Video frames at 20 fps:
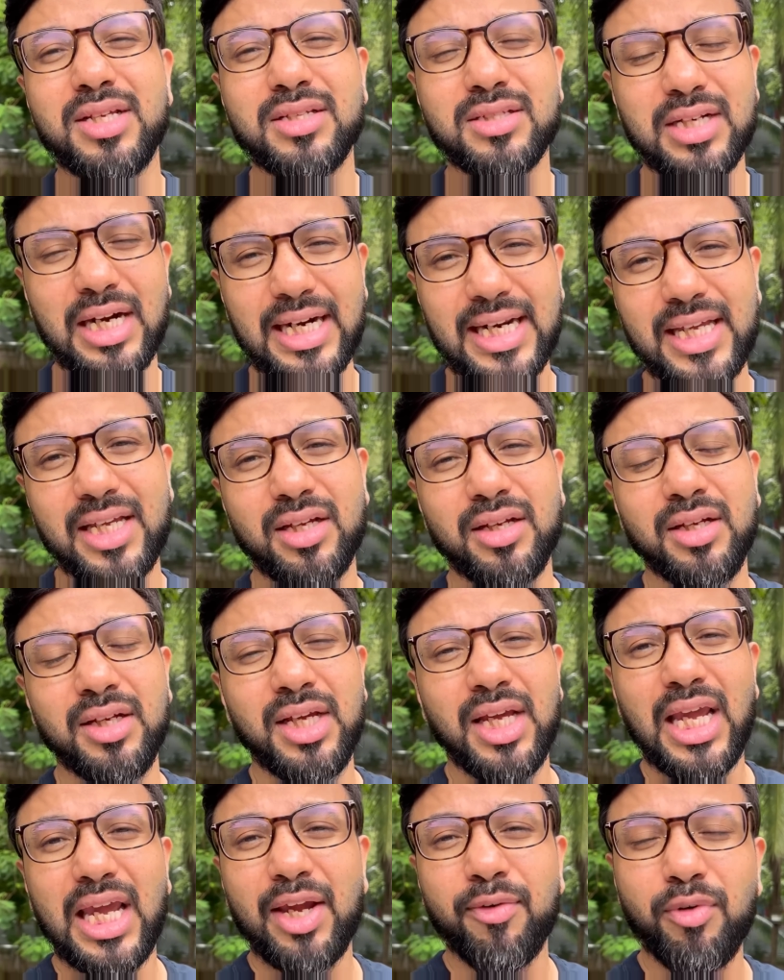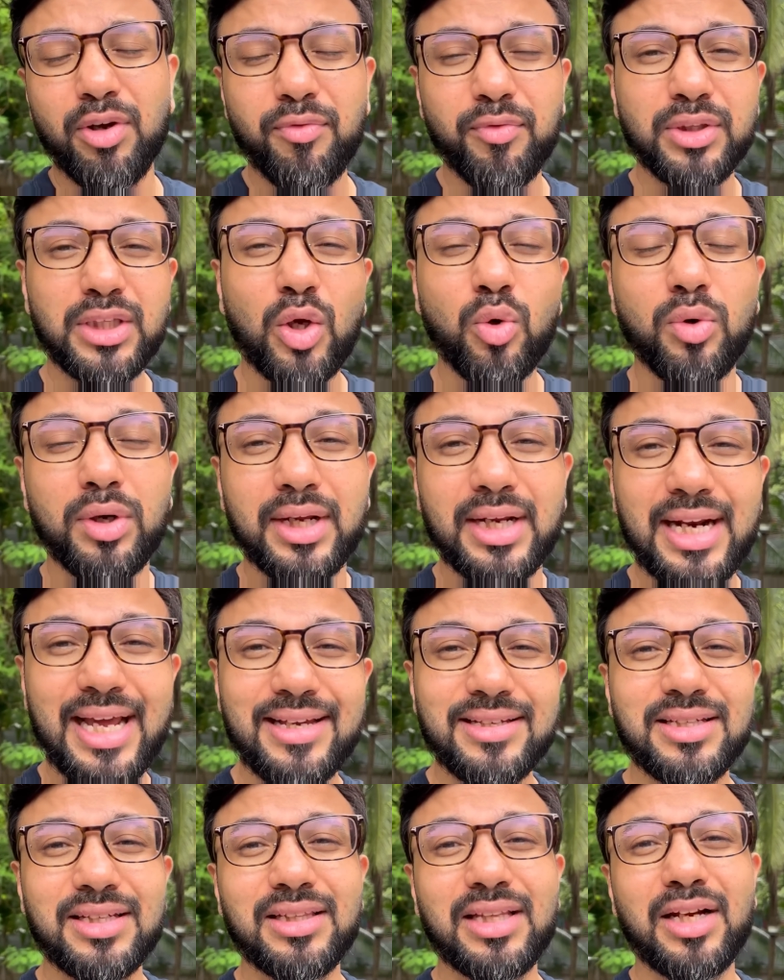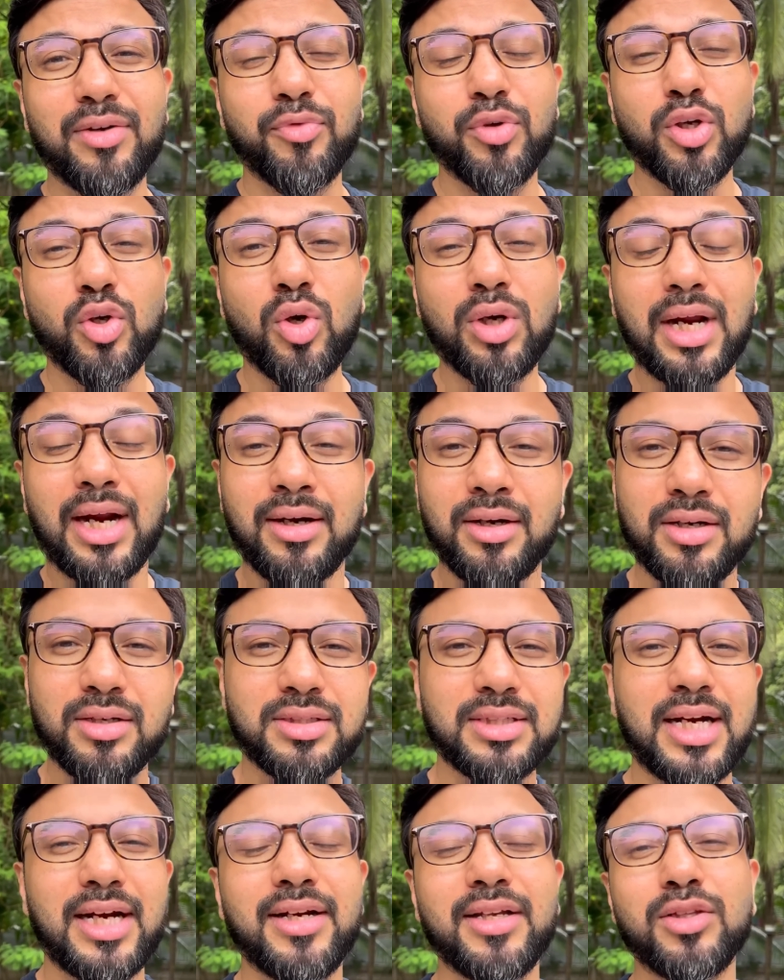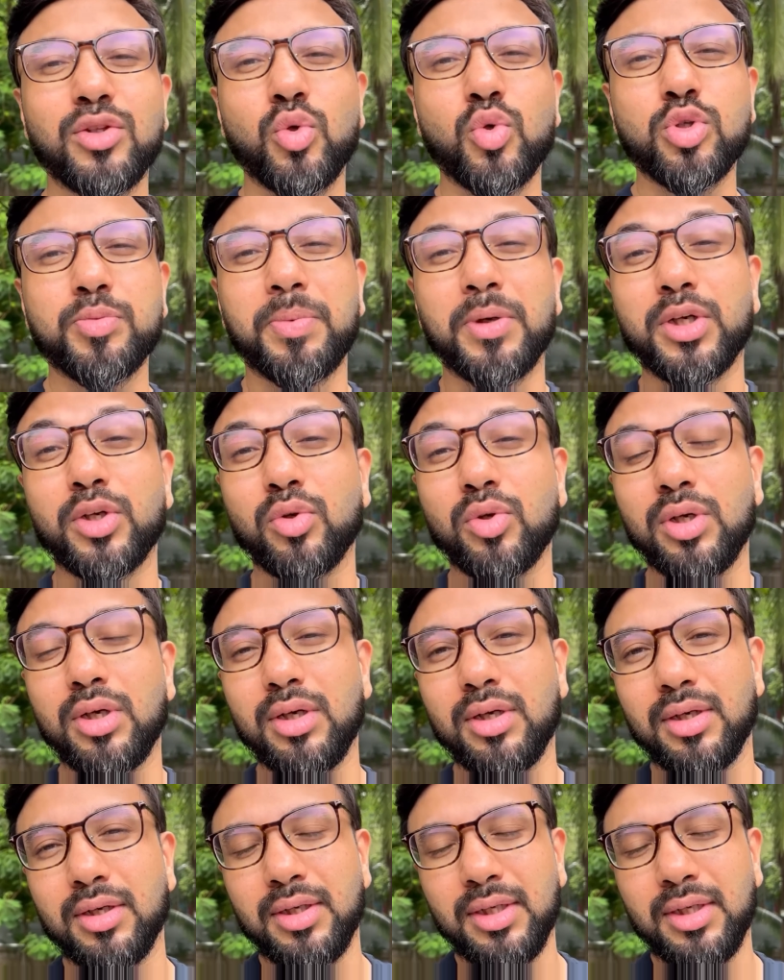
studying even without realizing that we are not understanding those particular